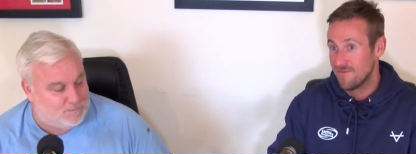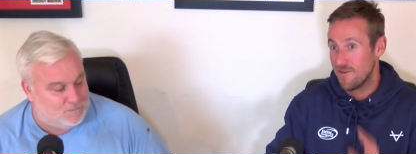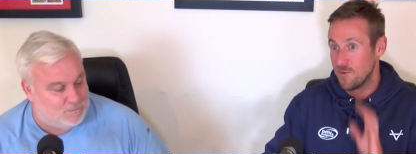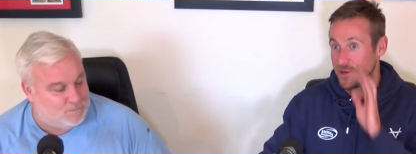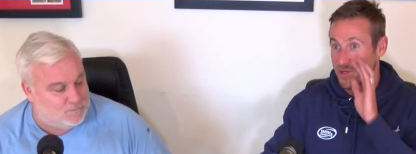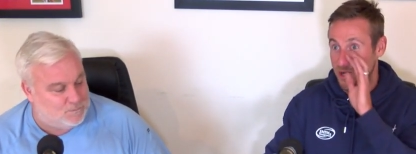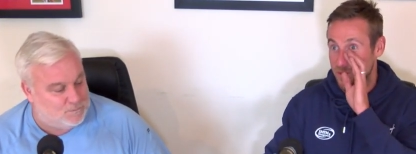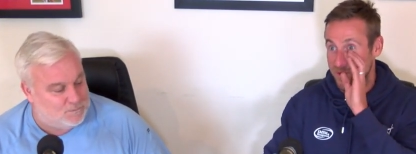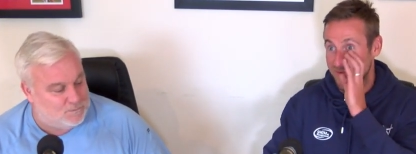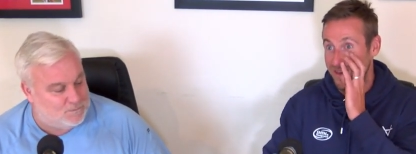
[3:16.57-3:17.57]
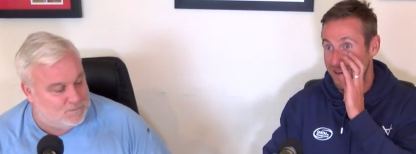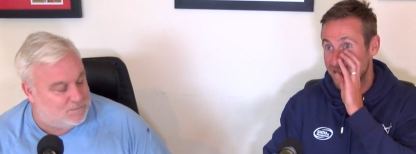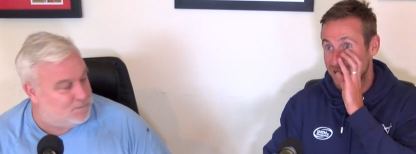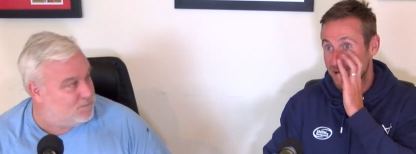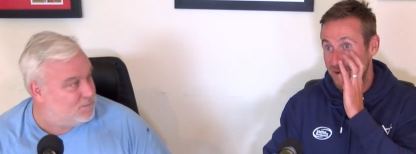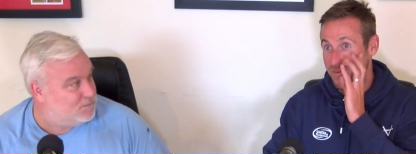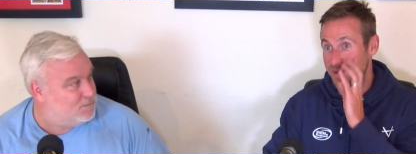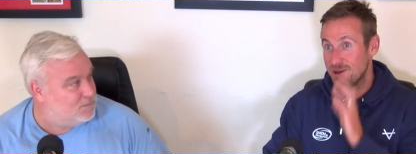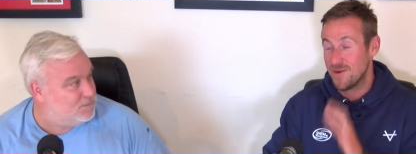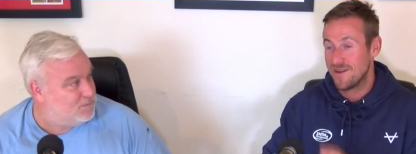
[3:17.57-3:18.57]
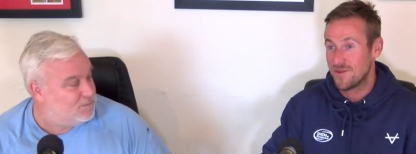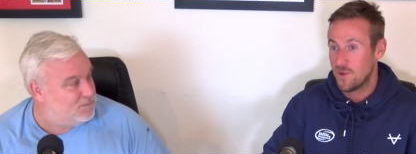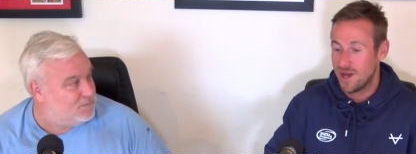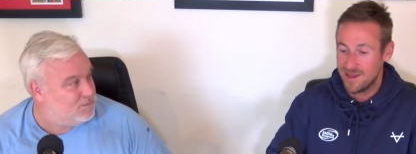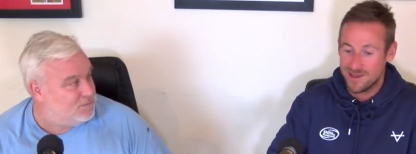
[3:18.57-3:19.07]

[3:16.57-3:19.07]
Speaker 1: very much hoping that we don't have quite